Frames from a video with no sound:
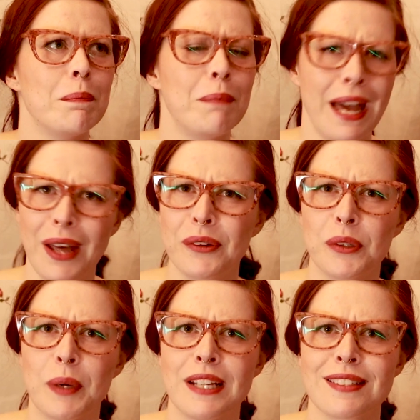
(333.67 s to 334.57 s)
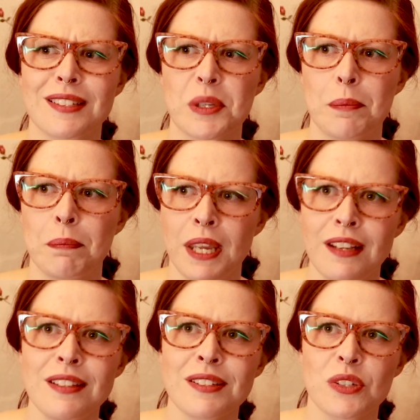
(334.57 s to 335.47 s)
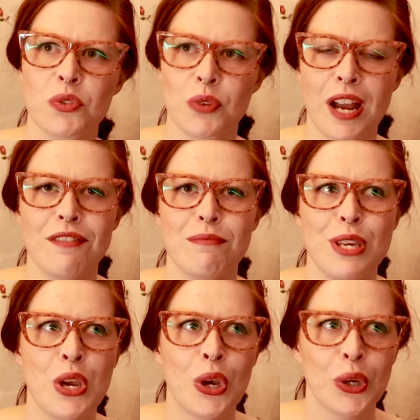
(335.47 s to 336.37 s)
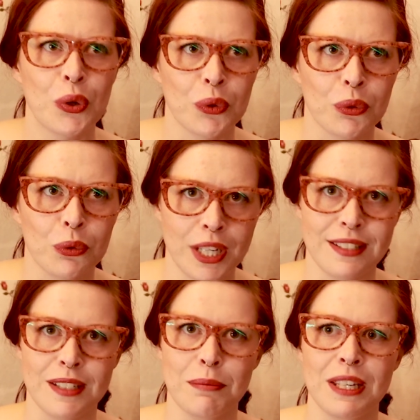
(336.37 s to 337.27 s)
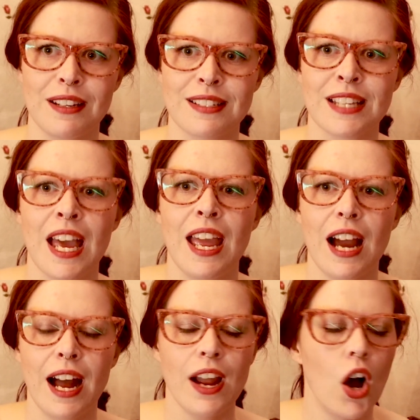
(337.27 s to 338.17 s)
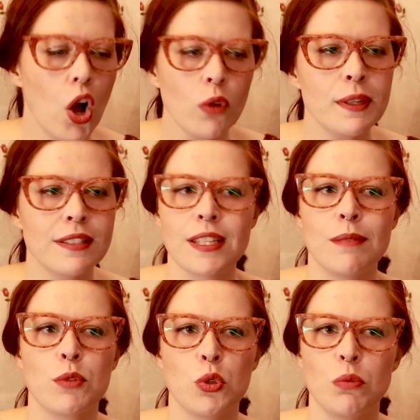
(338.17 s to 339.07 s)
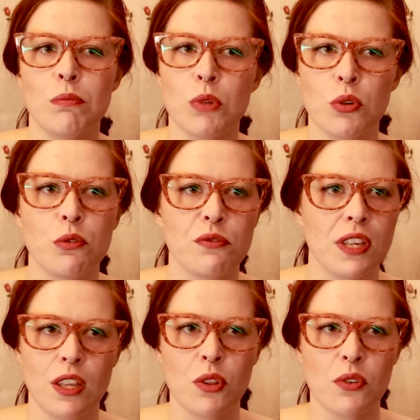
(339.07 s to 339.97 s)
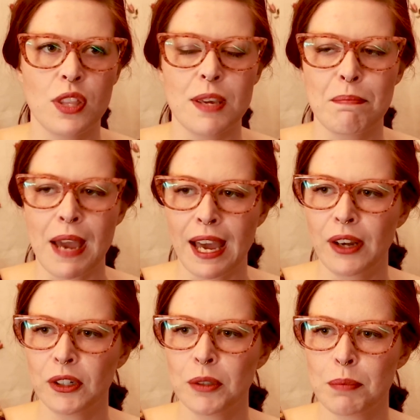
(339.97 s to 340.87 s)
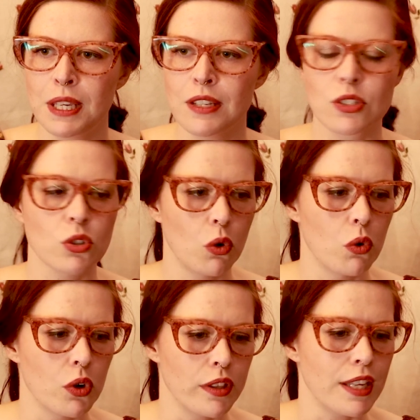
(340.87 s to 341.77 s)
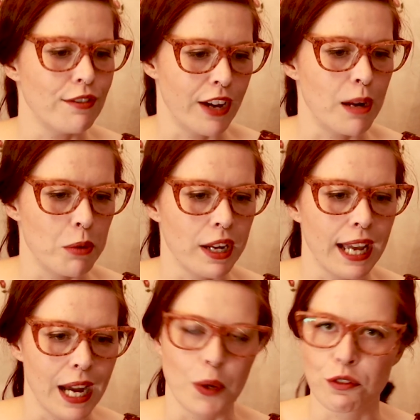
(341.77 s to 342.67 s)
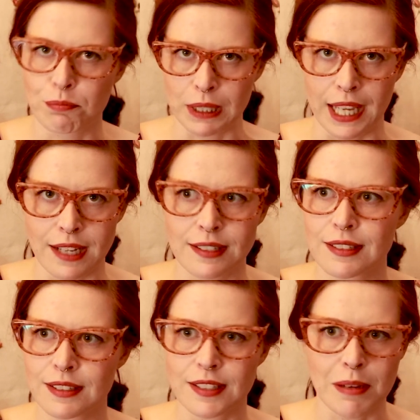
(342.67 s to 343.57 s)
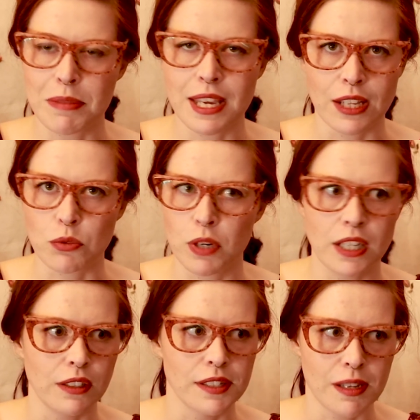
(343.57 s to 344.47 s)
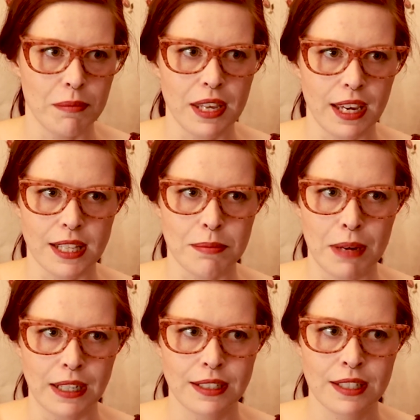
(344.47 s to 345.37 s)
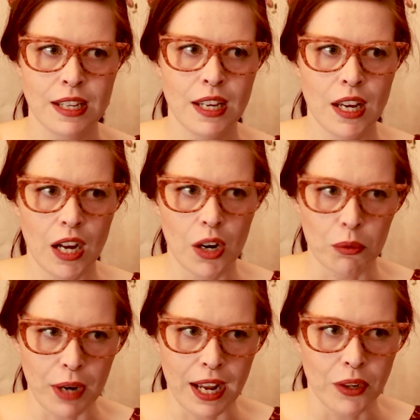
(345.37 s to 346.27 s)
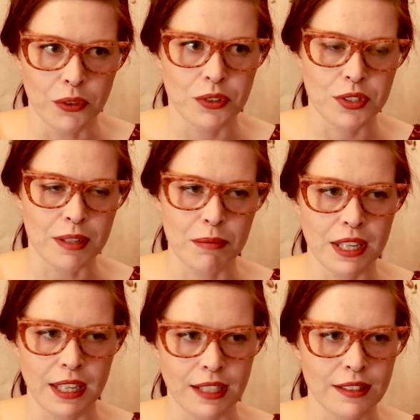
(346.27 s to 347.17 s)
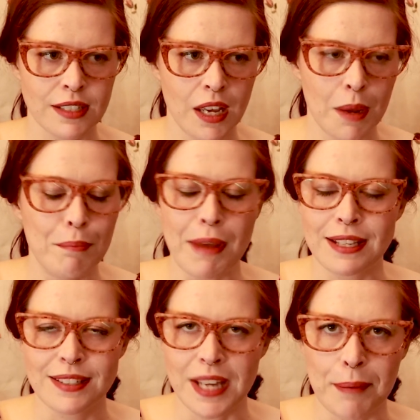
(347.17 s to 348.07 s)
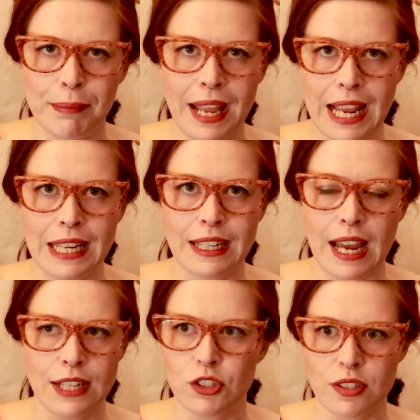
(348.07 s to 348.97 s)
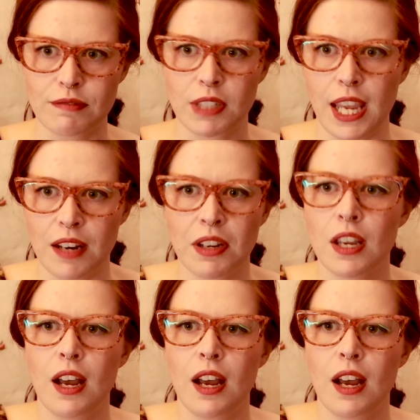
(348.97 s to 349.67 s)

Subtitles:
Pattern weights. Pins drive me crazy because I always seem to move either the pattern piece or the fabric out of place. Something gets wrinkled, something gets mucked around, something gets messed up, and I just can't